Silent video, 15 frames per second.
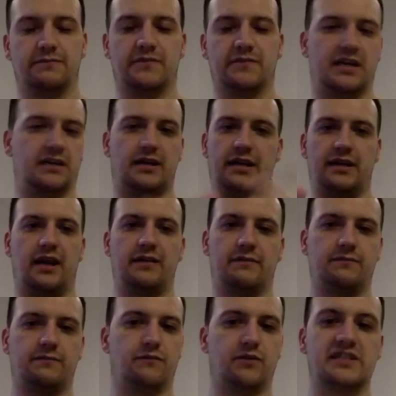And
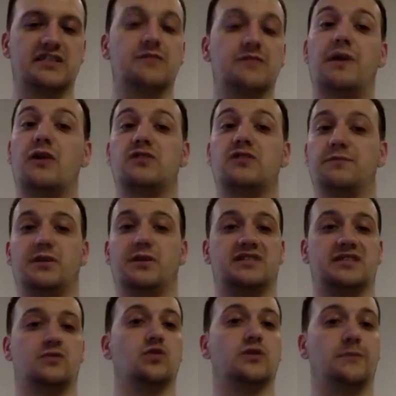for instance, MailChimp does this
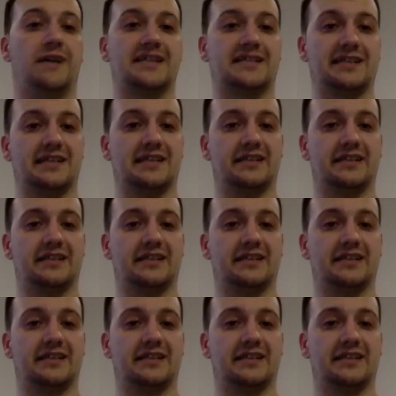automatically.